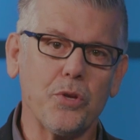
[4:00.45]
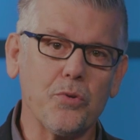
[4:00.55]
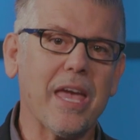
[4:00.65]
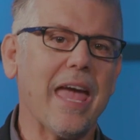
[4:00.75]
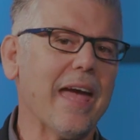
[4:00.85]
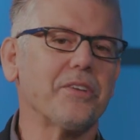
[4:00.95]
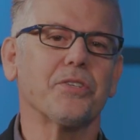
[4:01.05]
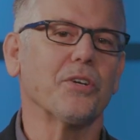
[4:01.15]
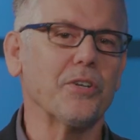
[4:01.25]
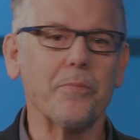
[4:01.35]
you can't
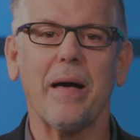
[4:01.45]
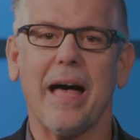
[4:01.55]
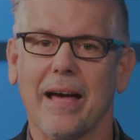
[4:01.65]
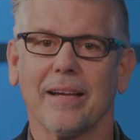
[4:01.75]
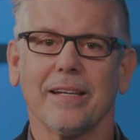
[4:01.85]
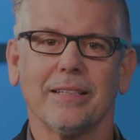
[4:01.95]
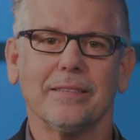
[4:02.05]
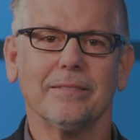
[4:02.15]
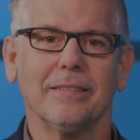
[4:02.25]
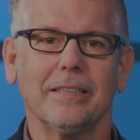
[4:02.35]
turn back.
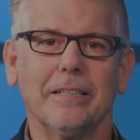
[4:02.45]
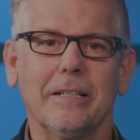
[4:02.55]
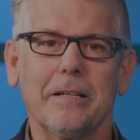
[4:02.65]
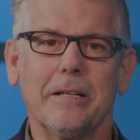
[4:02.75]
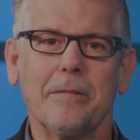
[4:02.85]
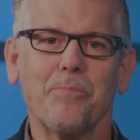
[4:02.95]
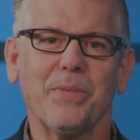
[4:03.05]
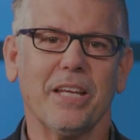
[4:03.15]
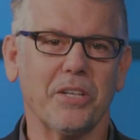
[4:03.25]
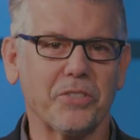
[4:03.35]

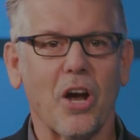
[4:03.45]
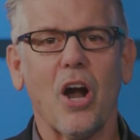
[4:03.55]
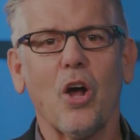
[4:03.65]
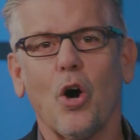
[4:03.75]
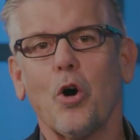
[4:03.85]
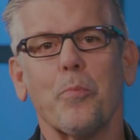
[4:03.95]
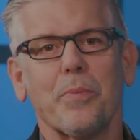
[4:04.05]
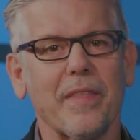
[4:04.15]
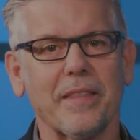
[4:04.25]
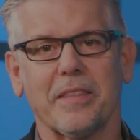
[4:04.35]
It is our
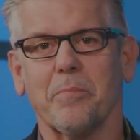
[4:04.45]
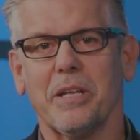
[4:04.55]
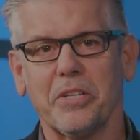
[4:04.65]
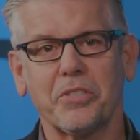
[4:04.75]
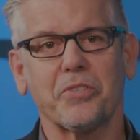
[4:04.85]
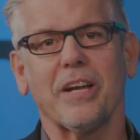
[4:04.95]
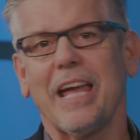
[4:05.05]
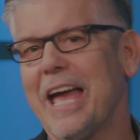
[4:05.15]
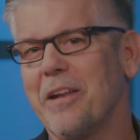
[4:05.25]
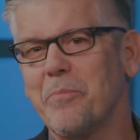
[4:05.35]
hope that the
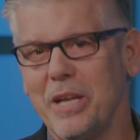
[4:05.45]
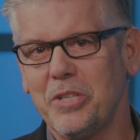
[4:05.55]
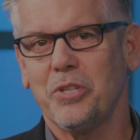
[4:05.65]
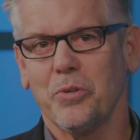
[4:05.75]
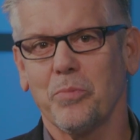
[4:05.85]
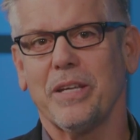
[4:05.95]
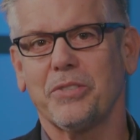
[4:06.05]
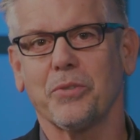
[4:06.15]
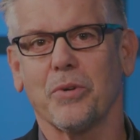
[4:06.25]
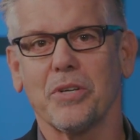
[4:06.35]
Ministry and MeToo
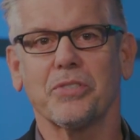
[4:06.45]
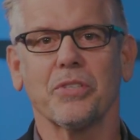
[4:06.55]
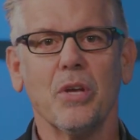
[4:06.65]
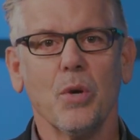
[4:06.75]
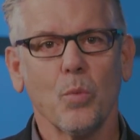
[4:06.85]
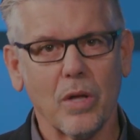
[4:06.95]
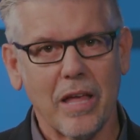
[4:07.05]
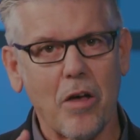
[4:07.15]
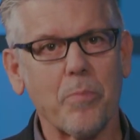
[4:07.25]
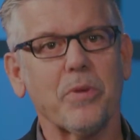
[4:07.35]
resource will
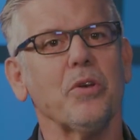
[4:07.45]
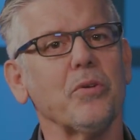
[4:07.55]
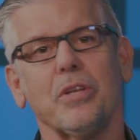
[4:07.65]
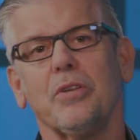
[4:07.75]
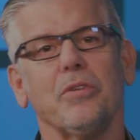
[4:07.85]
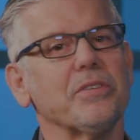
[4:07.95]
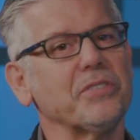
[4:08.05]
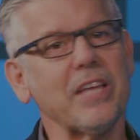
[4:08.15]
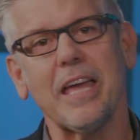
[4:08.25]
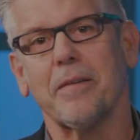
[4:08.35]
help you to do the
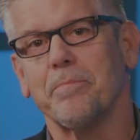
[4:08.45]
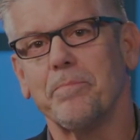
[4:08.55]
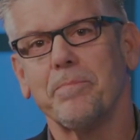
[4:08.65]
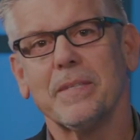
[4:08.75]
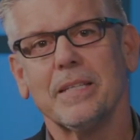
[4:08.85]
same.